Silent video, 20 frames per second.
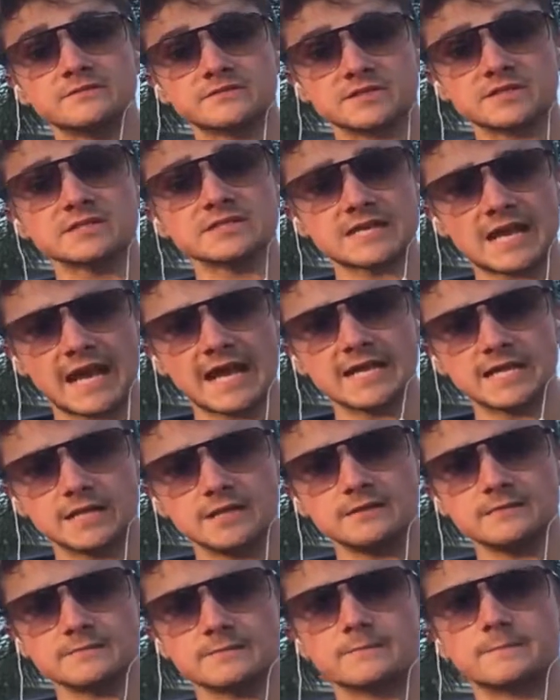of
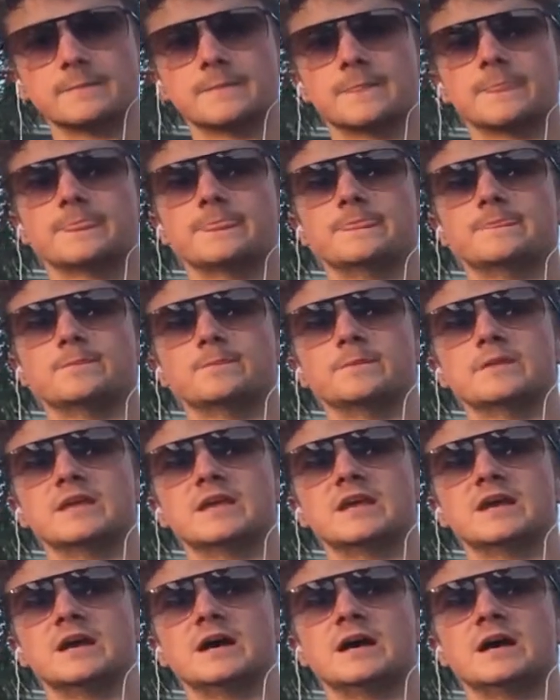society.
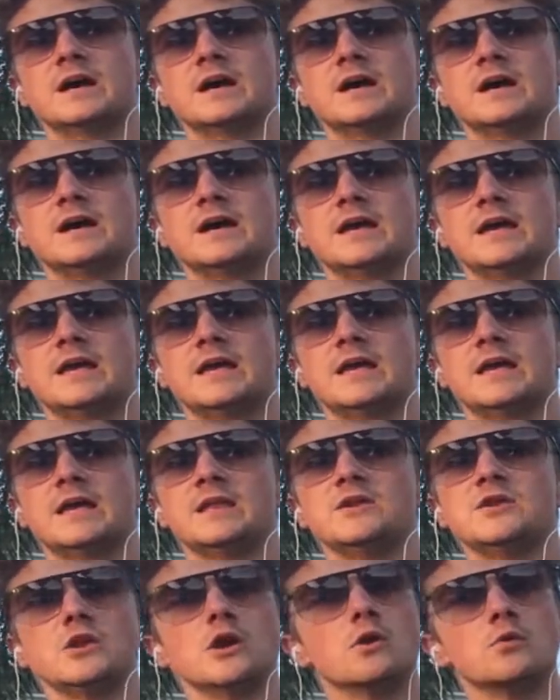
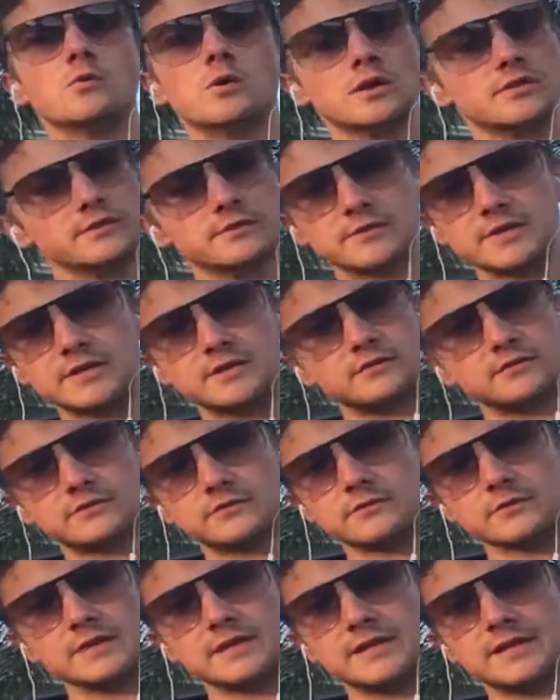And no other
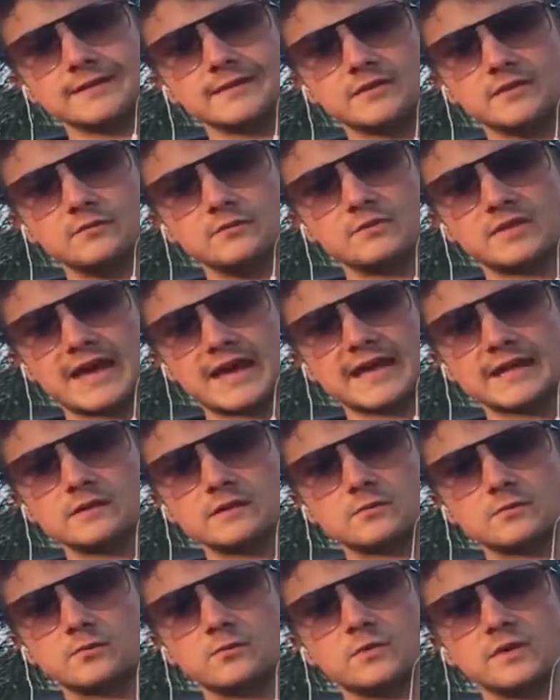industry can do that
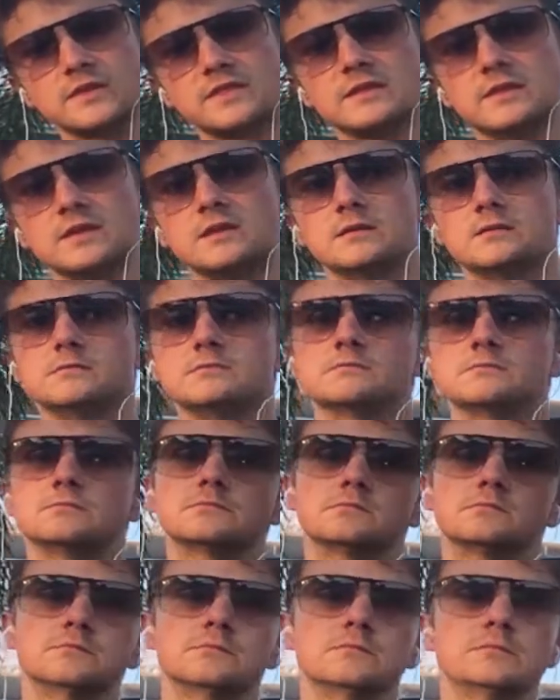within
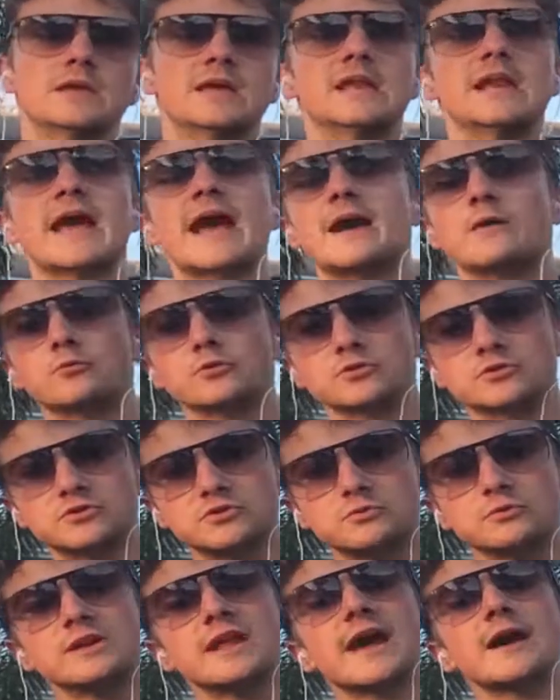an hour
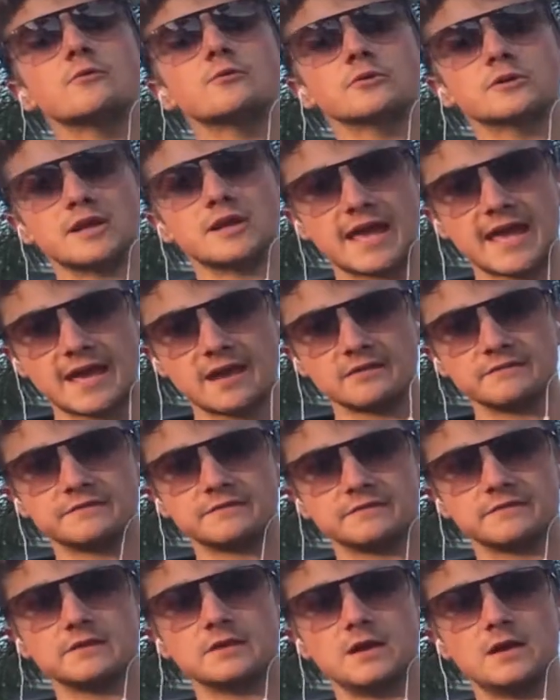to an hour and a
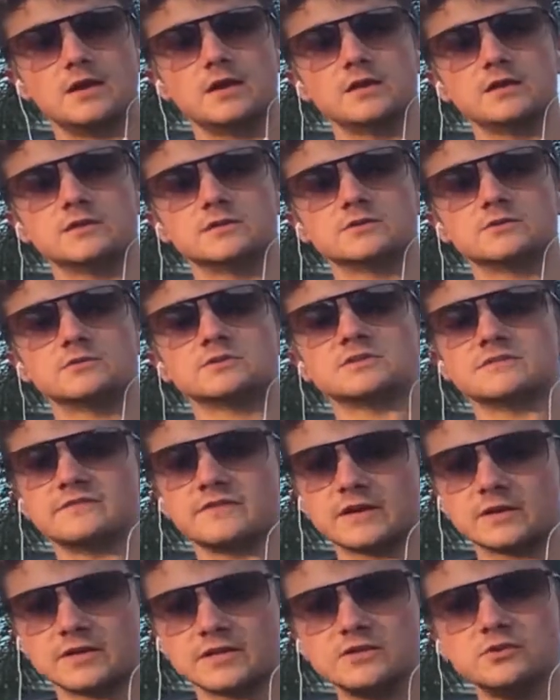half. So it's a
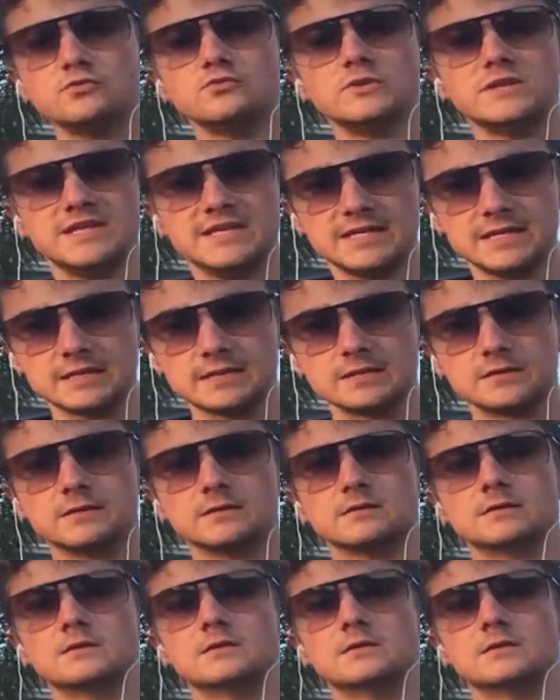very unique